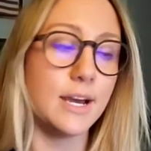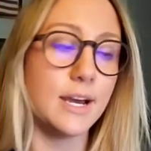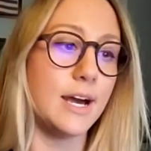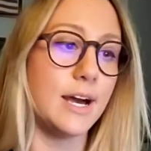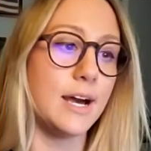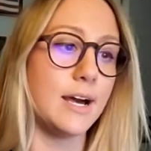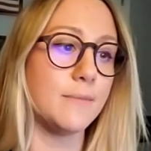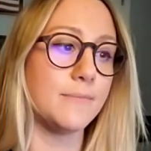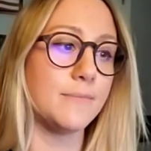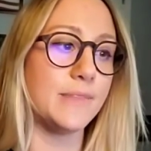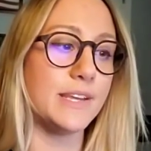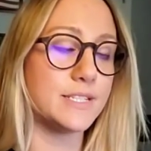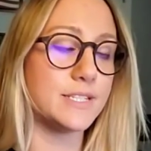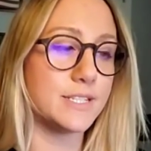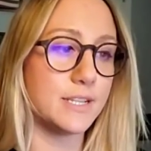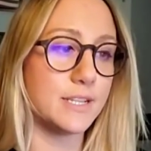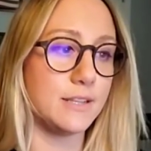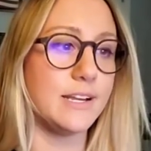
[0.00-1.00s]
Um, they
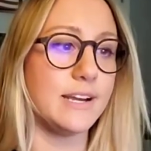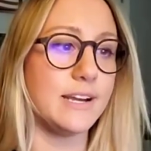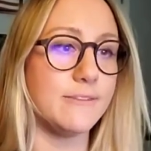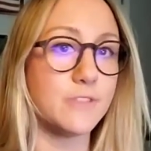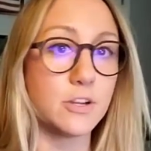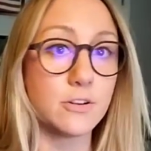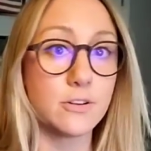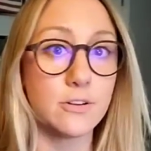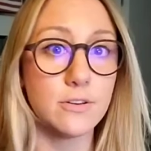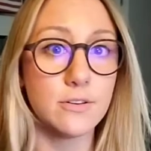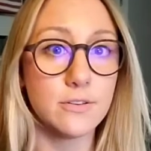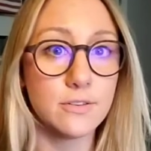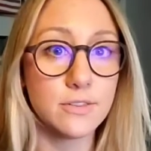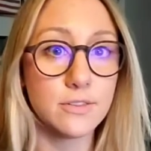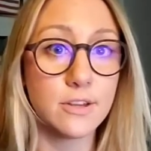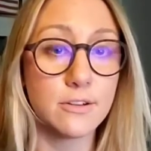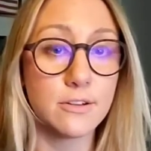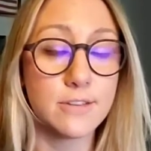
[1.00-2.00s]
still have their,
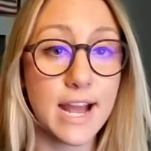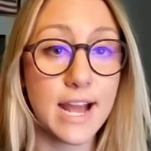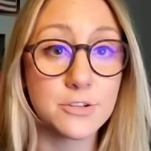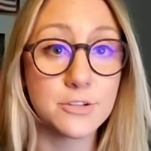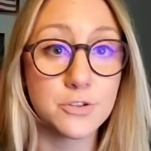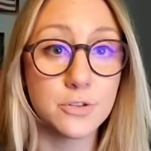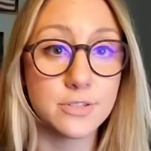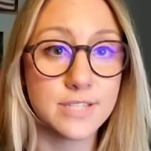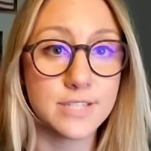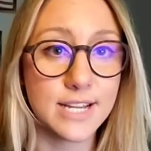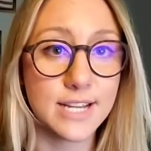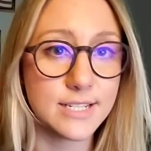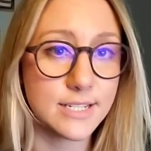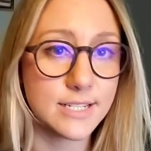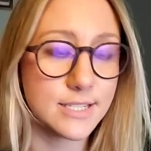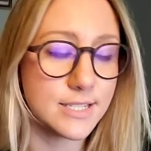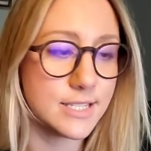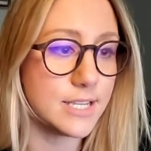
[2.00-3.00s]
their natural
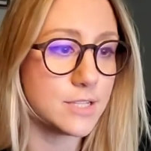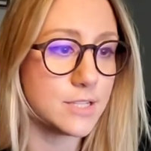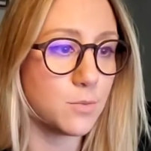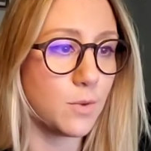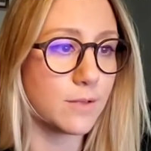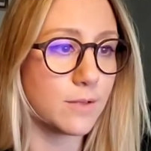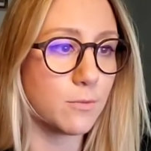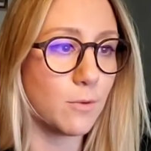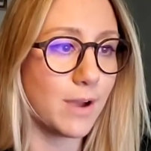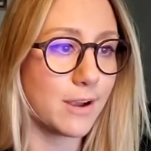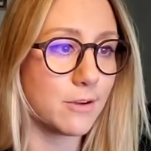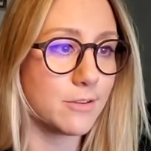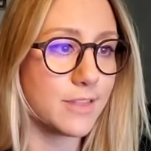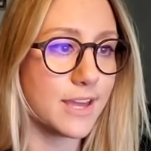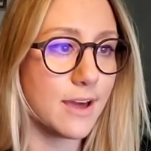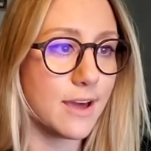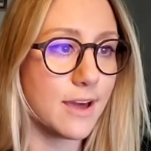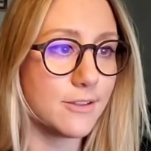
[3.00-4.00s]
tendencies one way or
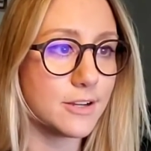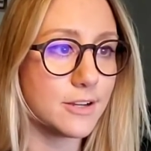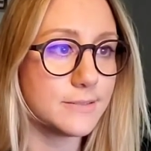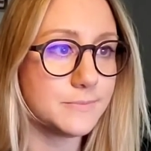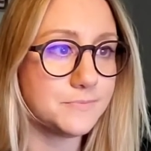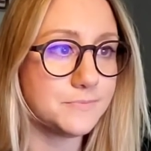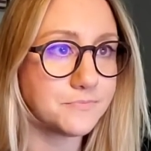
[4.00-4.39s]
the other.